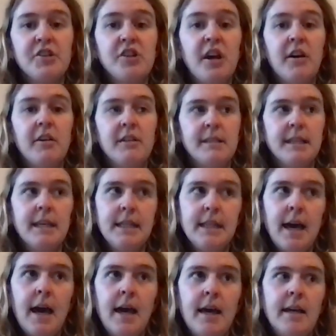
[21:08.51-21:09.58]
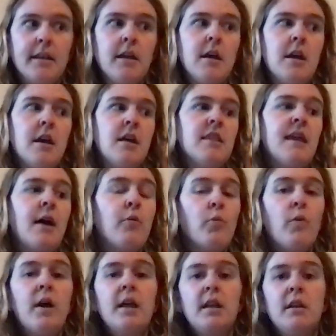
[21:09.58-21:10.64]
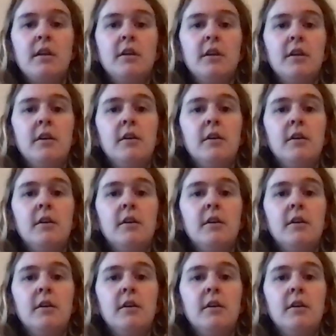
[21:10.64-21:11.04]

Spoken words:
a child is like that, and that one